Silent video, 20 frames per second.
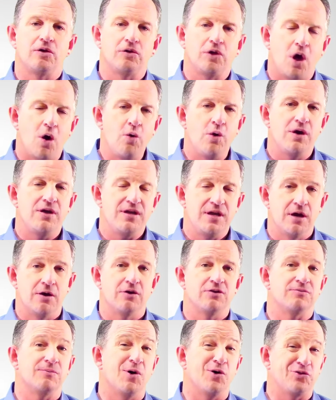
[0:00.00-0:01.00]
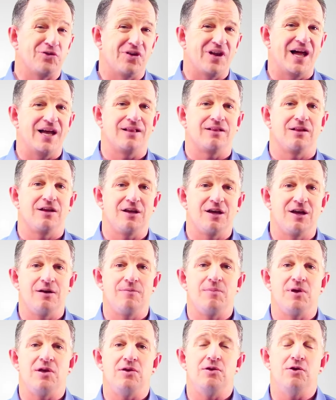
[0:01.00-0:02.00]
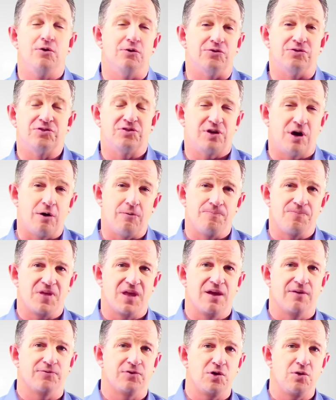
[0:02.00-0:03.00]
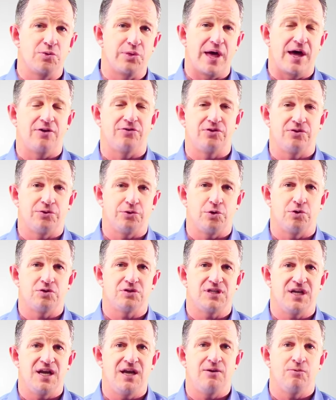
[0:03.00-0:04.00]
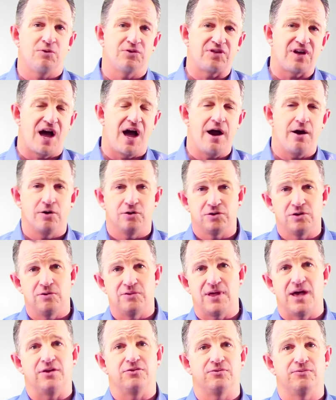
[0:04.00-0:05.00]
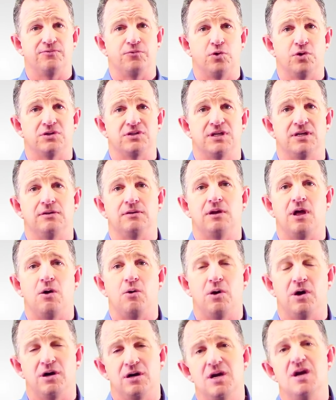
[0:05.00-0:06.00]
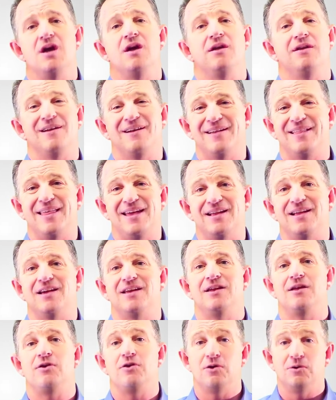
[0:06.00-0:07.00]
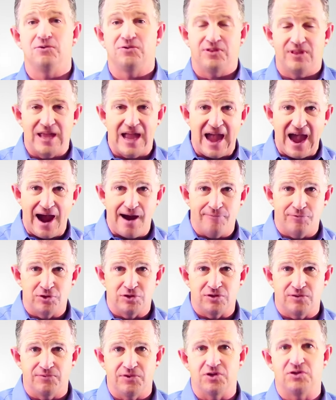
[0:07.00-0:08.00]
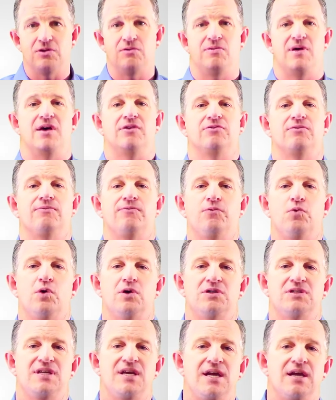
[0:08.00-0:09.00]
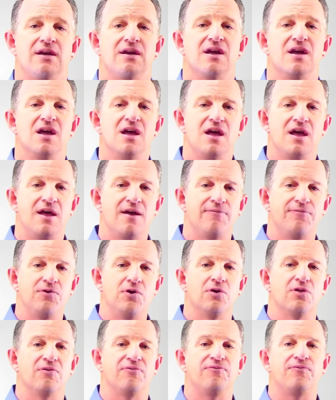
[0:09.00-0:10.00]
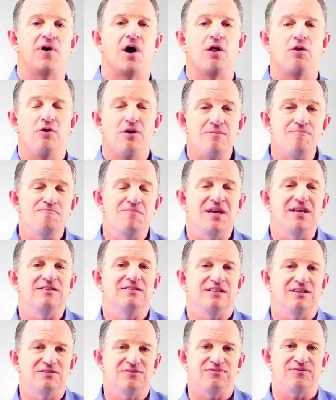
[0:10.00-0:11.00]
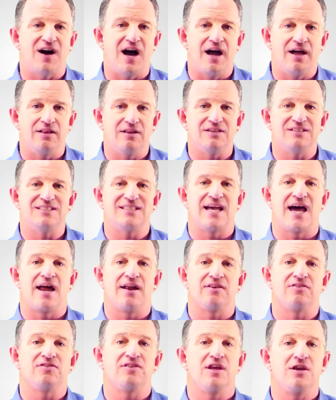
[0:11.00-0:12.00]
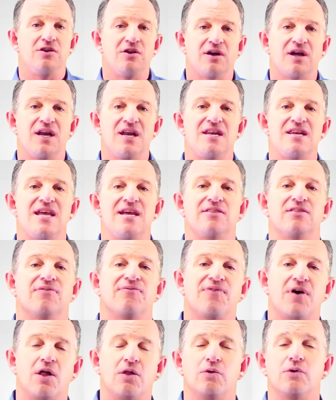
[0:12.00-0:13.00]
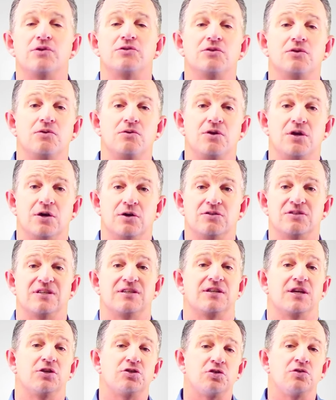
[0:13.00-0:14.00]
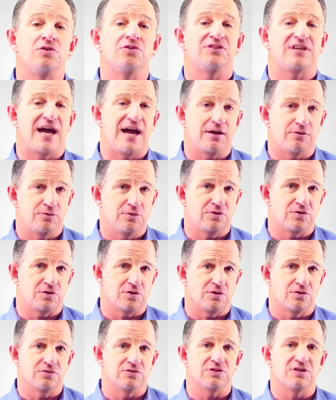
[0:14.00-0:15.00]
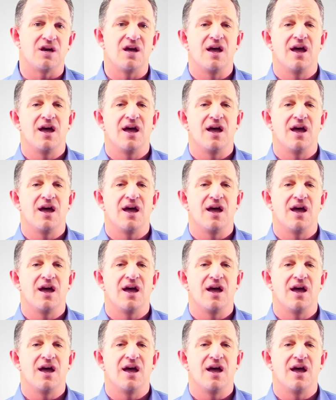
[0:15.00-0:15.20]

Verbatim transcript: lower year is most likely going to be used. So if 2013 was higher and 2014 lower, you're then going to use the average of the 2014. If you're the following business filing status, then you're going to need the following 2 years' additional tax returns